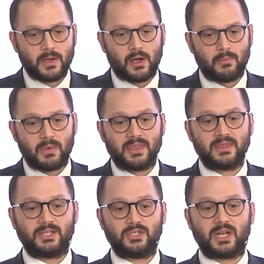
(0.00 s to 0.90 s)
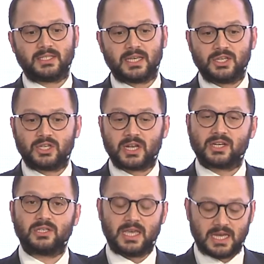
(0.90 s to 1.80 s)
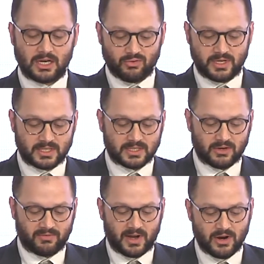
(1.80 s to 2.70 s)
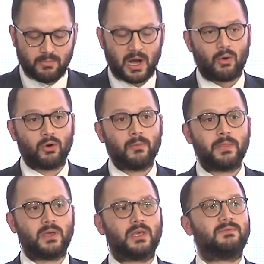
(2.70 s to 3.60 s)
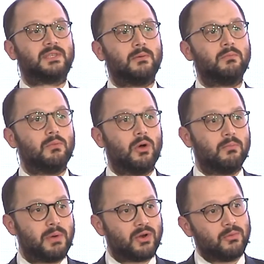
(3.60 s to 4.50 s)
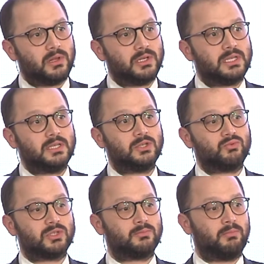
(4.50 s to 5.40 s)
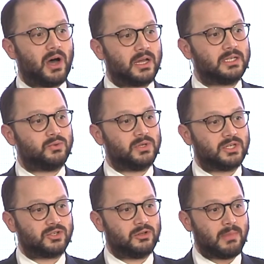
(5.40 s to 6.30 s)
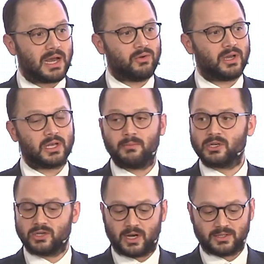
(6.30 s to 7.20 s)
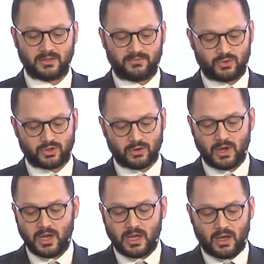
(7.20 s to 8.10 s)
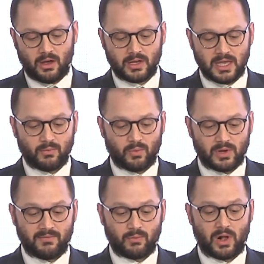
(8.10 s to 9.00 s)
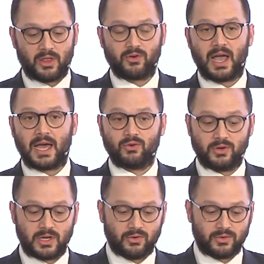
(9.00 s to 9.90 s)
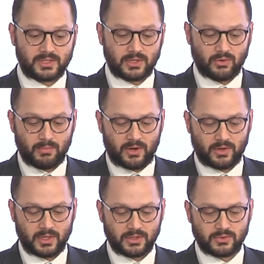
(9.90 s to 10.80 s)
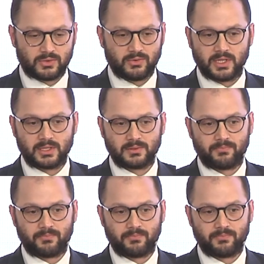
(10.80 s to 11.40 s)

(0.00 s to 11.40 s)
And digitization actually increases their firepower. It gives them a better ability to respond to additional macroeconomic shocks in the future, even while they're at or near the zero bound on interest rates.